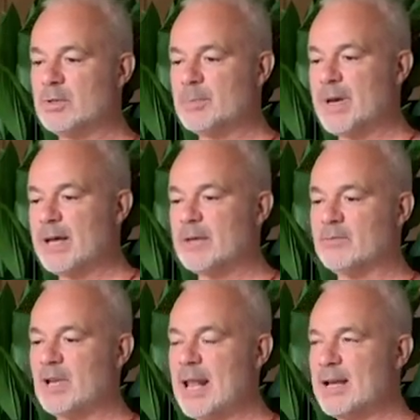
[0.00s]
Bring your
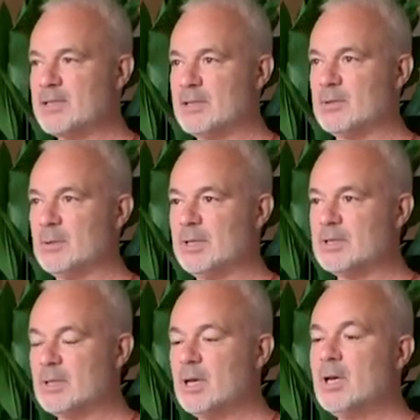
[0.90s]
shoulders back and
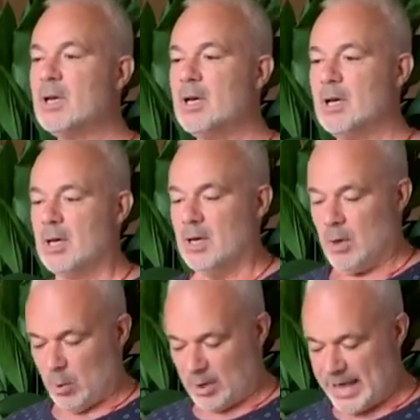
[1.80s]
relax into it.
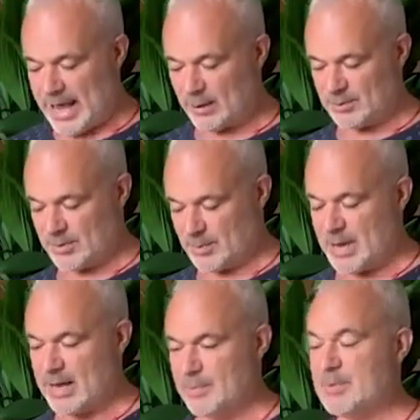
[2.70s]

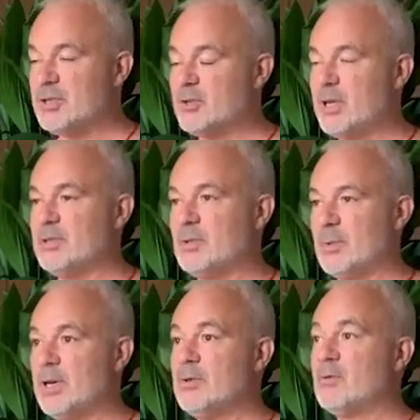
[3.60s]
What helps the
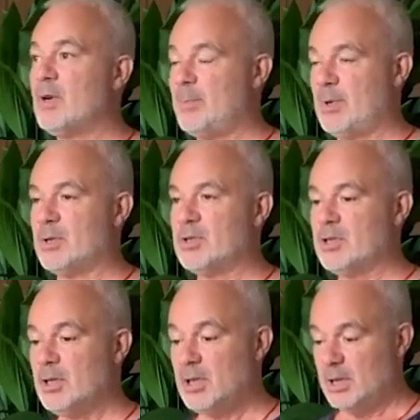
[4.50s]
back be straight as well
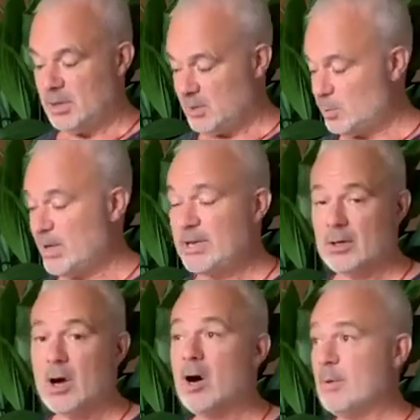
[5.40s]
in the right posture
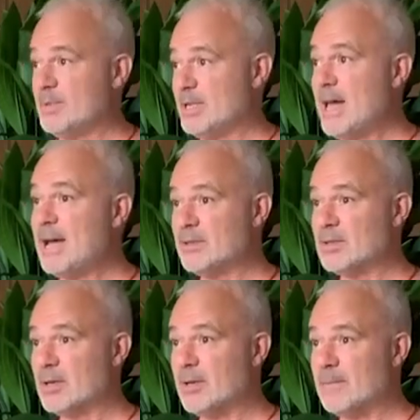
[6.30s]
is where your
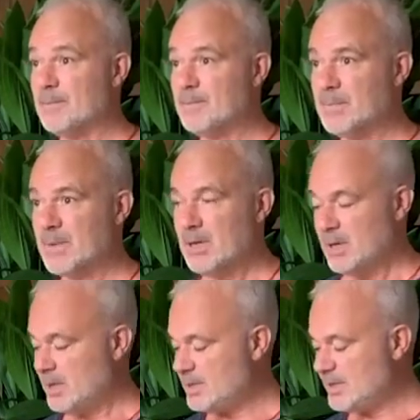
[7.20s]
arms and hands are.